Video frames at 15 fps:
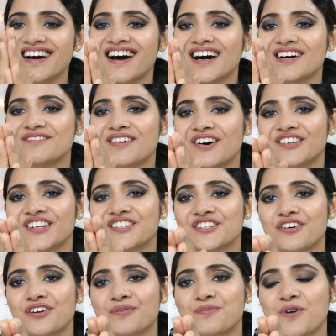a
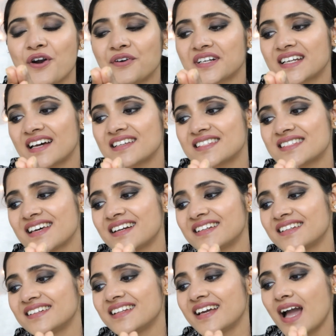foundation or a product has
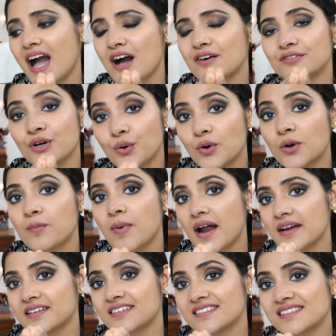said that they have gold
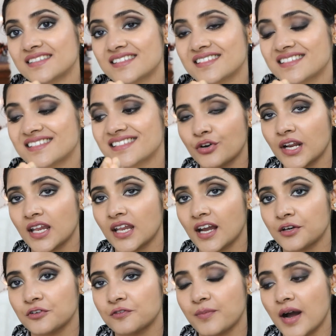particles or any
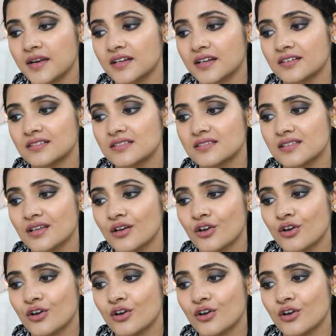kind of particles,